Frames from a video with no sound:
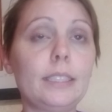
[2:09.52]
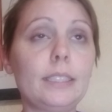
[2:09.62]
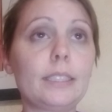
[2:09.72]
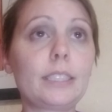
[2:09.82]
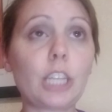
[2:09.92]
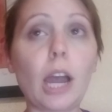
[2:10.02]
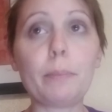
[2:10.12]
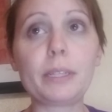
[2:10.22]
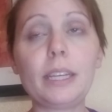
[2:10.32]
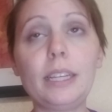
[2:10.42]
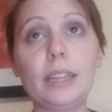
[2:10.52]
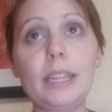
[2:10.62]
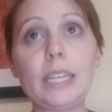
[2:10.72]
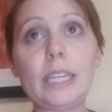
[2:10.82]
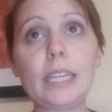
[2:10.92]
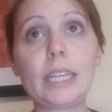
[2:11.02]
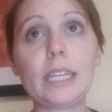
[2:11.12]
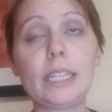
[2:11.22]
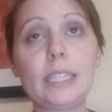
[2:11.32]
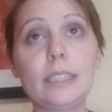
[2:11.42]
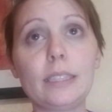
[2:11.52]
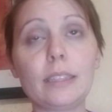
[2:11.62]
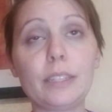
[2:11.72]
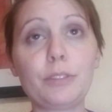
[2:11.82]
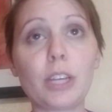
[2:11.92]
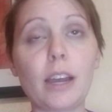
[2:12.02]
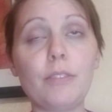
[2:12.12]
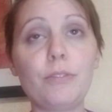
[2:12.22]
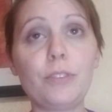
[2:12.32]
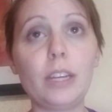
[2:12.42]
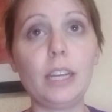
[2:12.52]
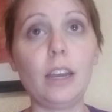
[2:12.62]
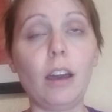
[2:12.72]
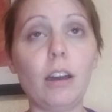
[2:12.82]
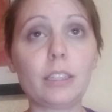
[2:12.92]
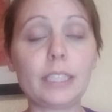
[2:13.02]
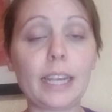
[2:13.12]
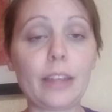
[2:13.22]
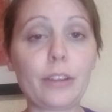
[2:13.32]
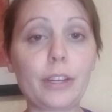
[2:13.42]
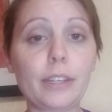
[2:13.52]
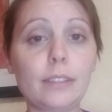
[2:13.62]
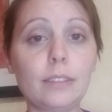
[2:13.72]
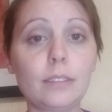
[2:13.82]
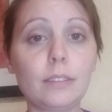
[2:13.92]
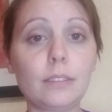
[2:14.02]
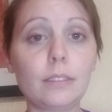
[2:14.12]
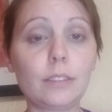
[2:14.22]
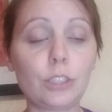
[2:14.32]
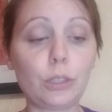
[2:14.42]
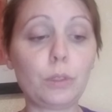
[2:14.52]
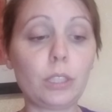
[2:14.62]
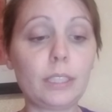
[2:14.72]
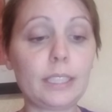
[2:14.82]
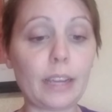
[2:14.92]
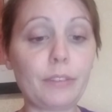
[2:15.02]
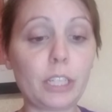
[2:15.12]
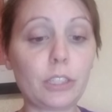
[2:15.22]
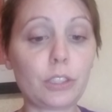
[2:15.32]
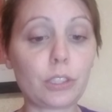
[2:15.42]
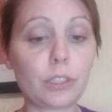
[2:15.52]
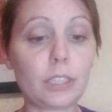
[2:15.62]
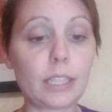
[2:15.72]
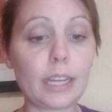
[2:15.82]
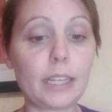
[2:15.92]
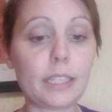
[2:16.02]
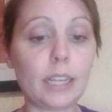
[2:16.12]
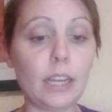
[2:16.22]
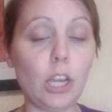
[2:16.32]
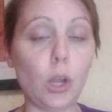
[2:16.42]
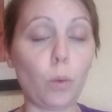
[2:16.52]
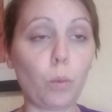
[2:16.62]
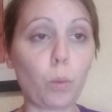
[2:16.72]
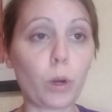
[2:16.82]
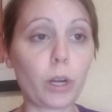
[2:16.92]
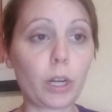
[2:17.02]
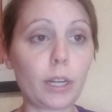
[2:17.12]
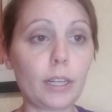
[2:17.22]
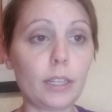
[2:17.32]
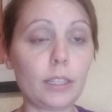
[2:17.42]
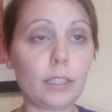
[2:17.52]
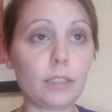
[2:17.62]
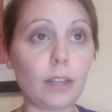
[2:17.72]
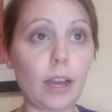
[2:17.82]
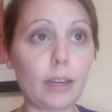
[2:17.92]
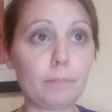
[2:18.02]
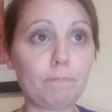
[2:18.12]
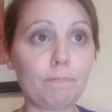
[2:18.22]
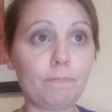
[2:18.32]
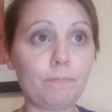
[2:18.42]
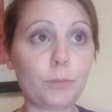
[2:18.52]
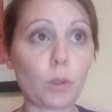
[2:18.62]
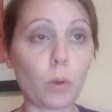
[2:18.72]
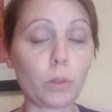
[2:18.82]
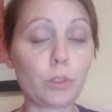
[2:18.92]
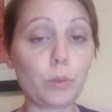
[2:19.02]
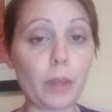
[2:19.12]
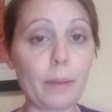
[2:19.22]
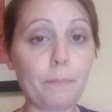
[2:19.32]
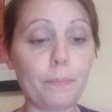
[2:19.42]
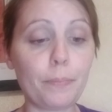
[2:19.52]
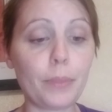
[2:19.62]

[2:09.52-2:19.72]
stopped the liftoff altogether due to the safety concerns that were um, told to them.